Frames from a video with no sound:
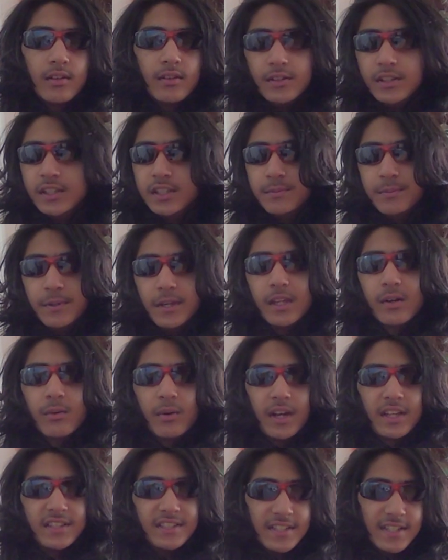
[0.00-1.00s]
These
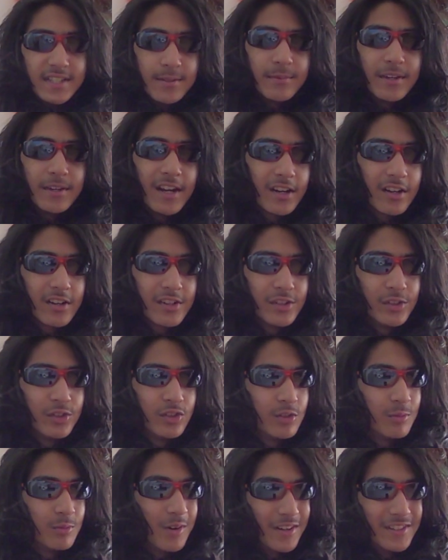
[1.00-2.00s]
piano ads I keep getting on
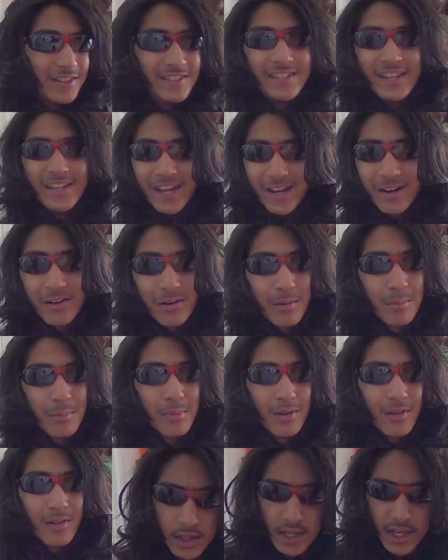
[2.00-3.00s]
YouTube are terrible.